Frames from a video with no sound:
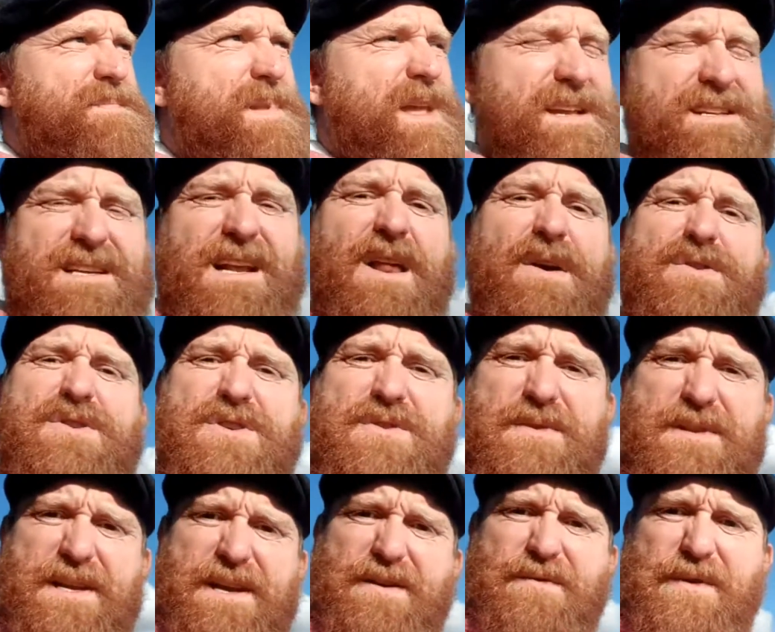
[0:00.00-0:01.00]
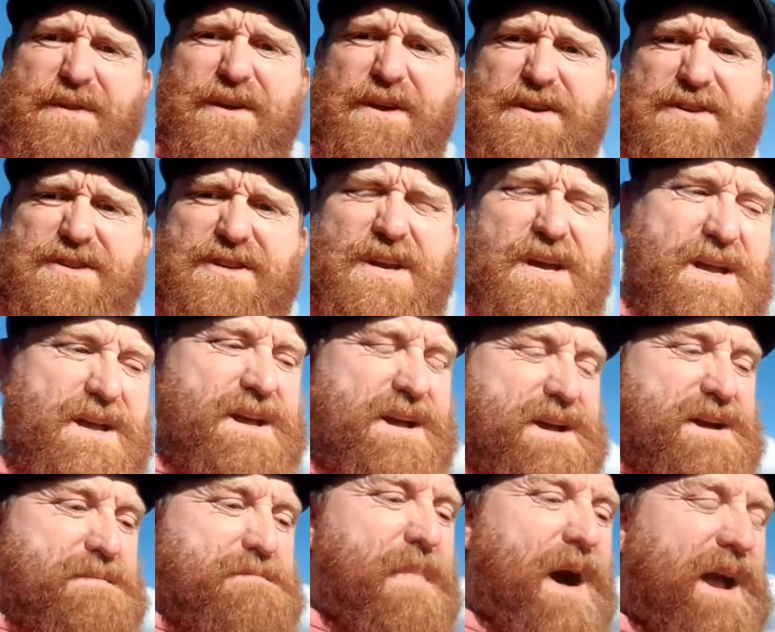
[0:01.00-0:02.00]
is close to a deal with us.
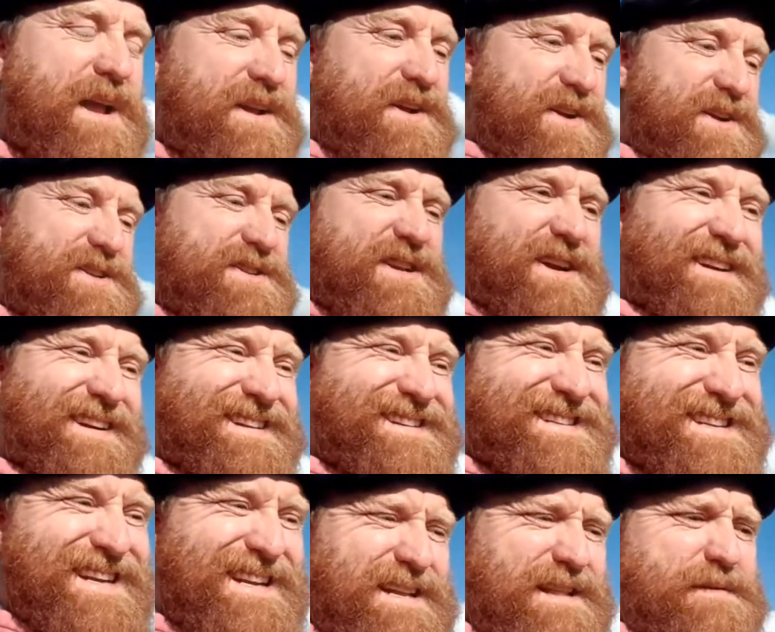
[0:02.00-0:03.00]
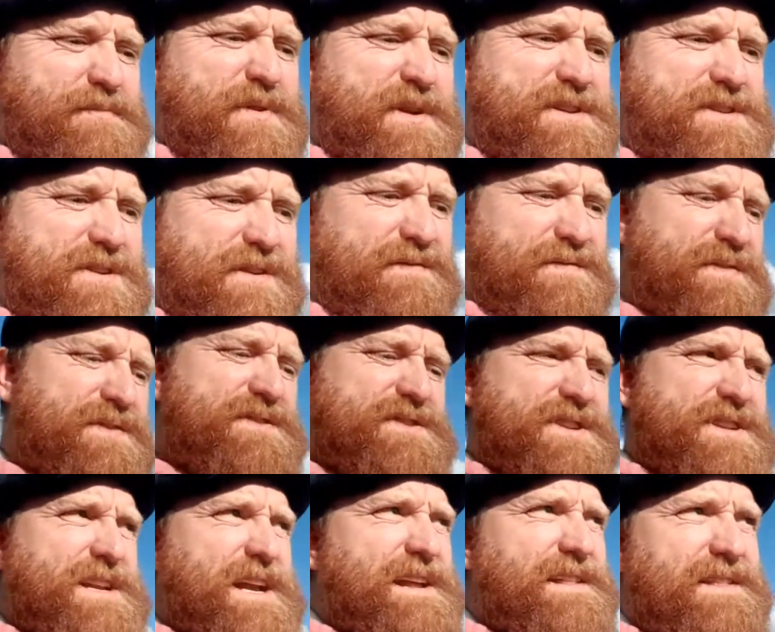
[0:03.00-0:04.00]
Michael has kind of said in the press conference
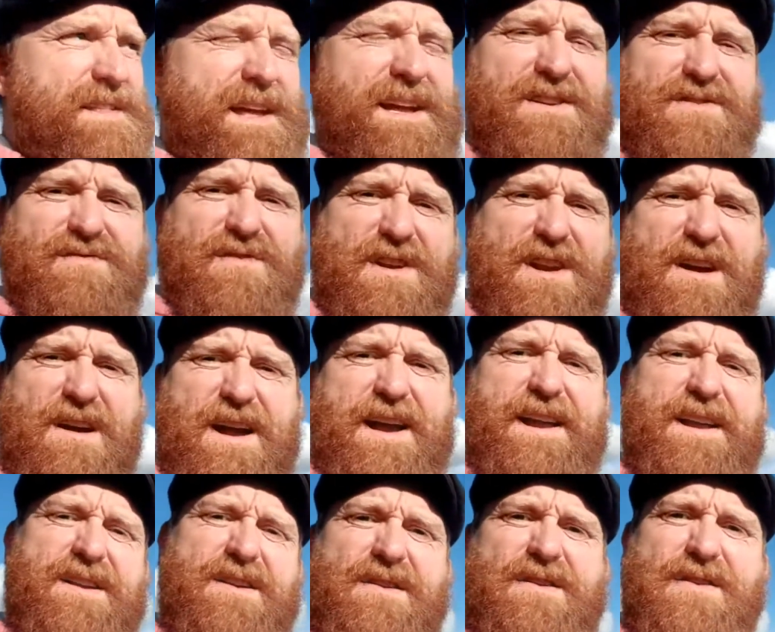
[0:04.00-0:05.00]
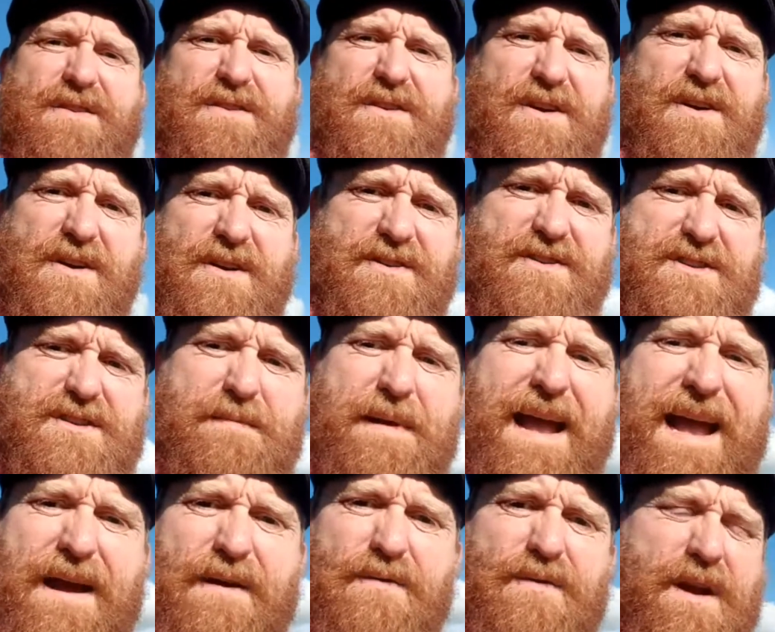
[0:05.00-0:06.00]
today that that's reliant on some
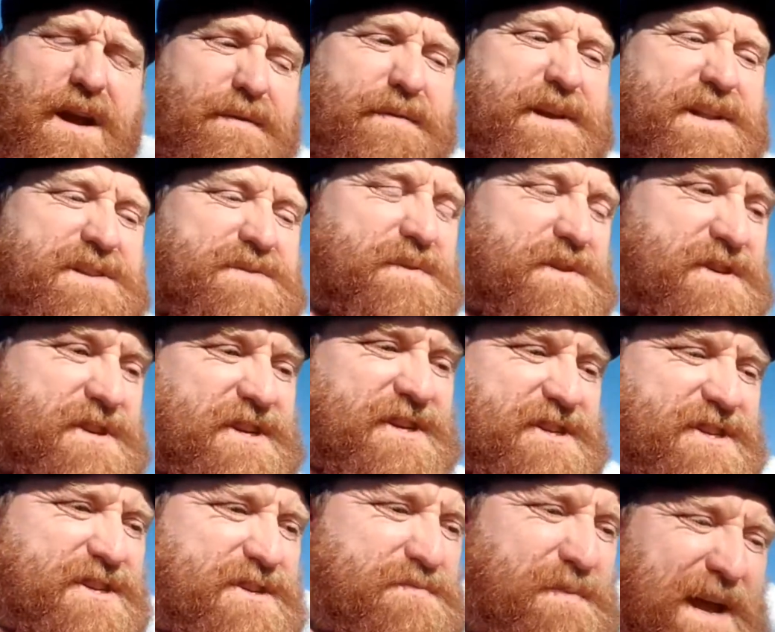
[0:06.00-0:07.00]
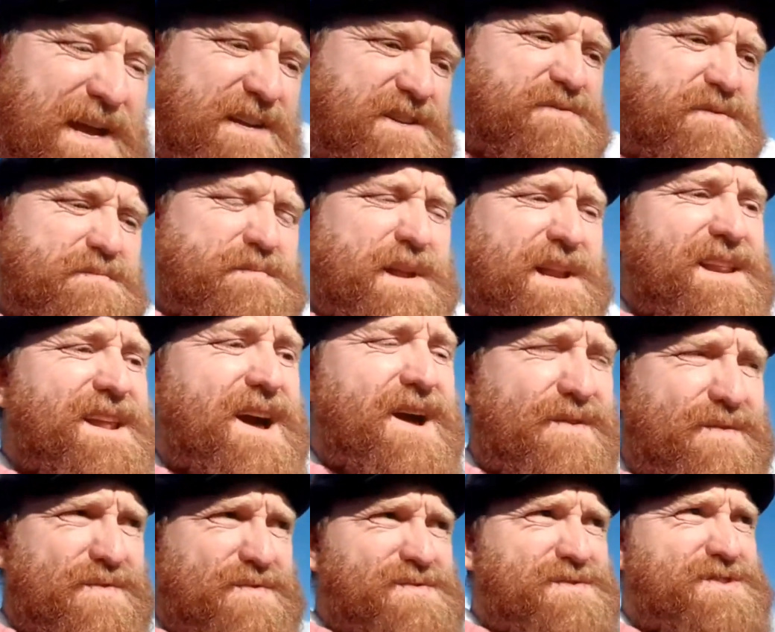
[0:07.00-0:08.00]
outgoings, which he suspects would be
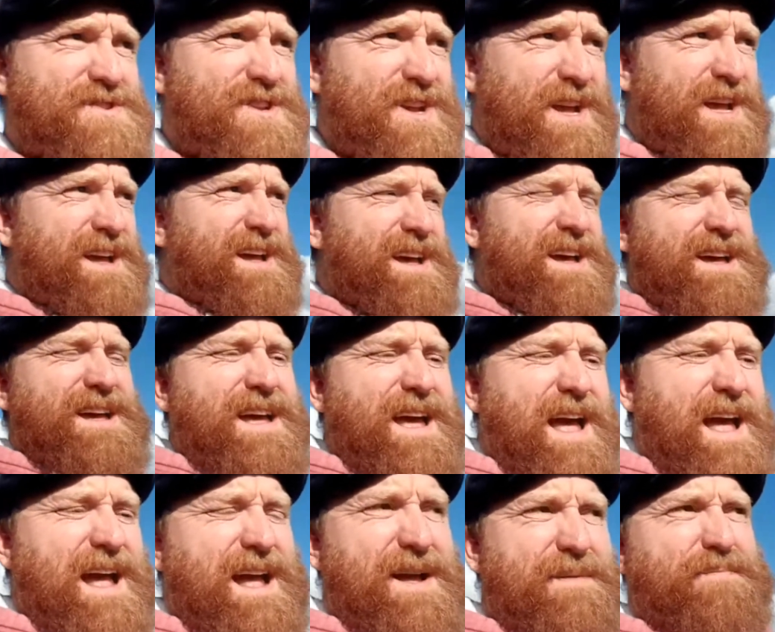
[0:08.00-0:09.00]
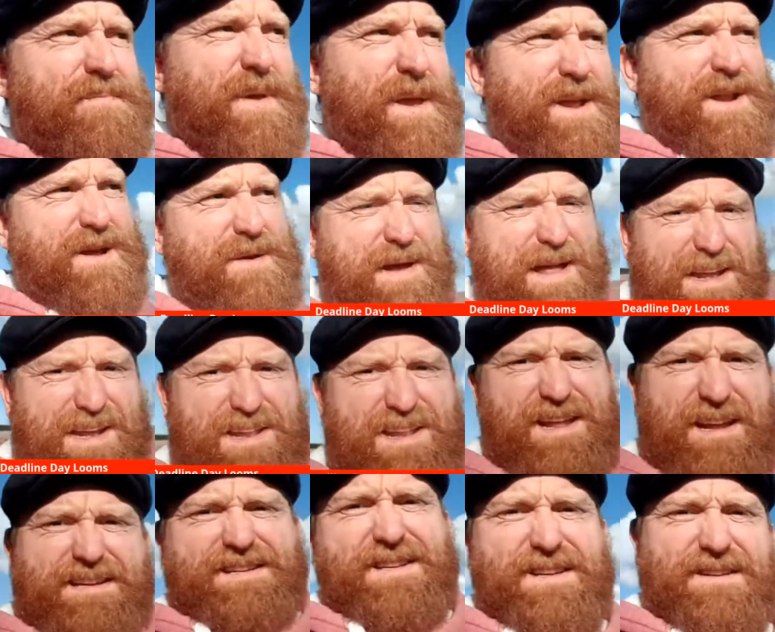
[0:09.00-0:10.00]
loans. But, you know, Alan
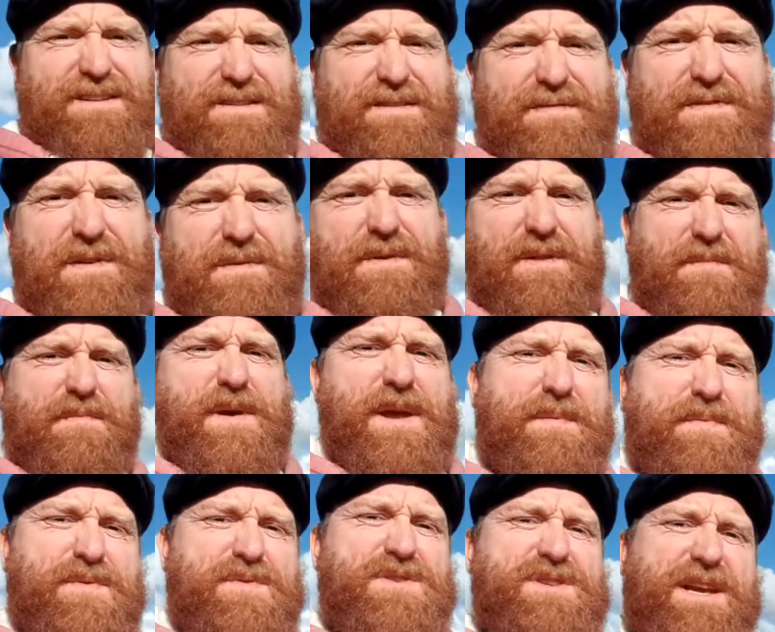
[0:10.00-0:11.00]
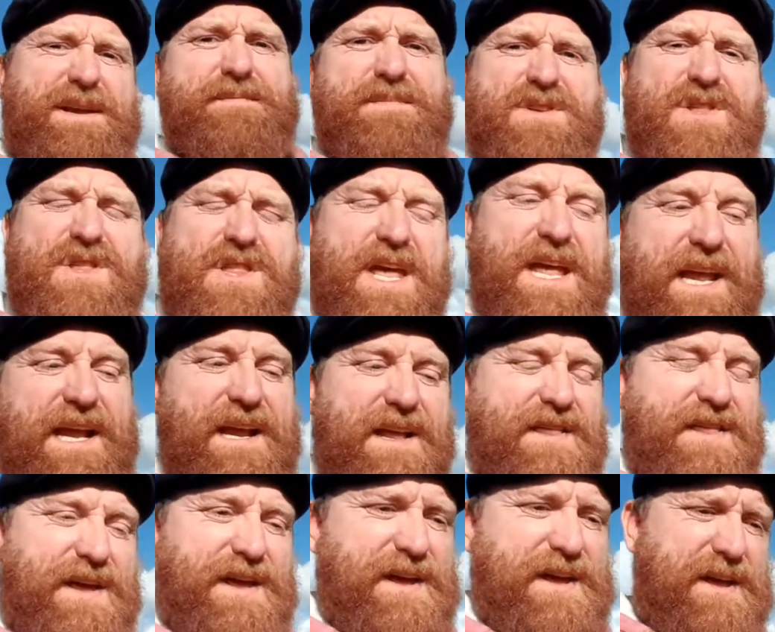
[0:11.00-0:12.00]
Nixon and a few other people seem to think
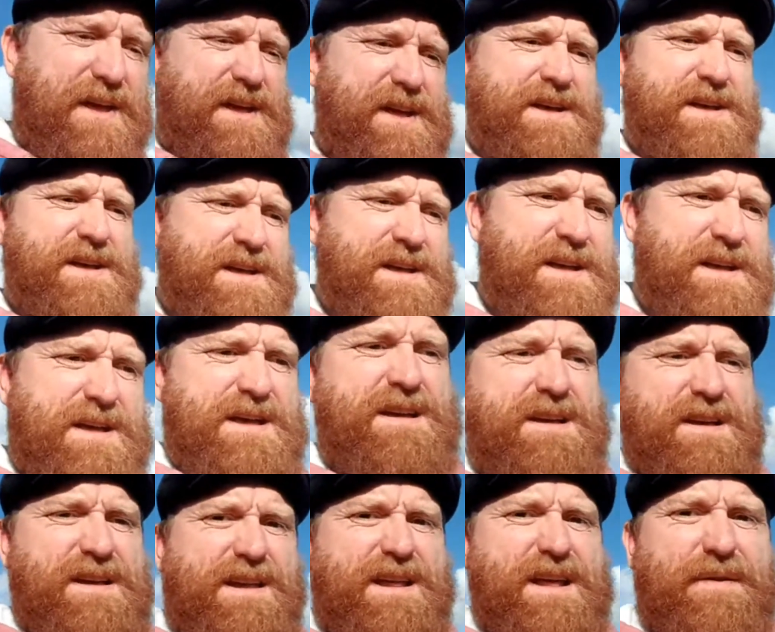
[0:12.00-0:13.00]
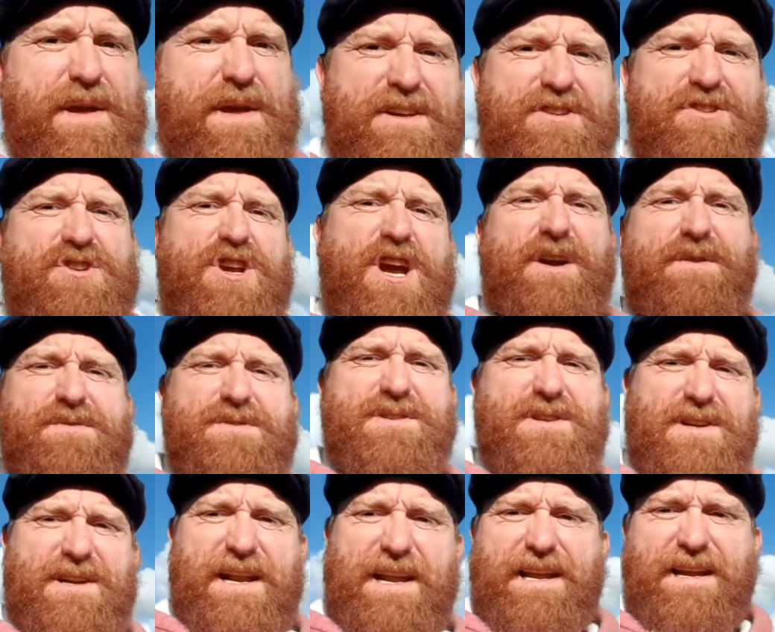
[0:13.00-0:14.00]
that, you know, he's
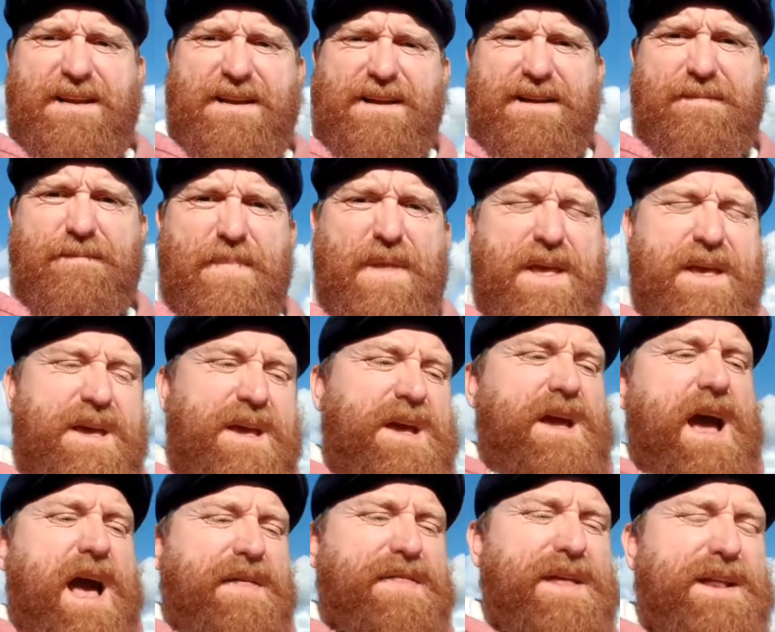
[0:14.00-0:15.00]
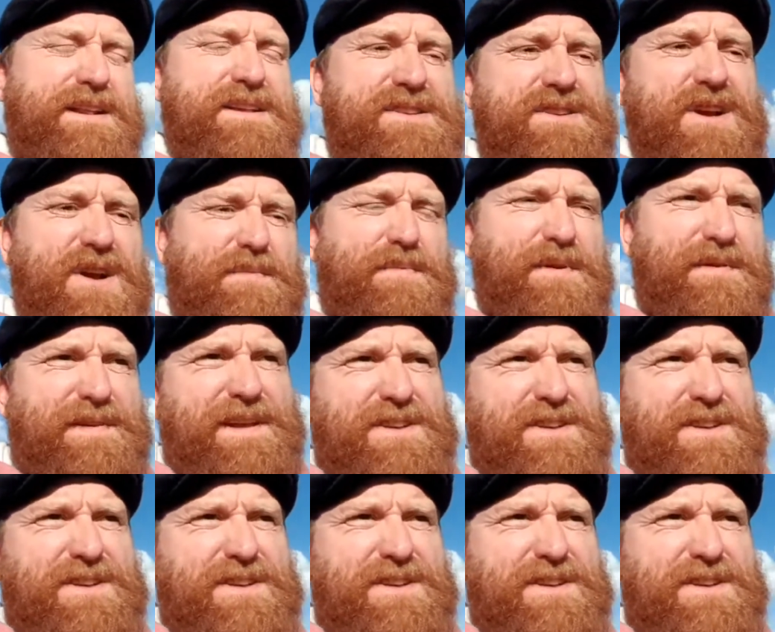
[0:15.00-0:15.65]
chosen Lincoln. I think there's a couple of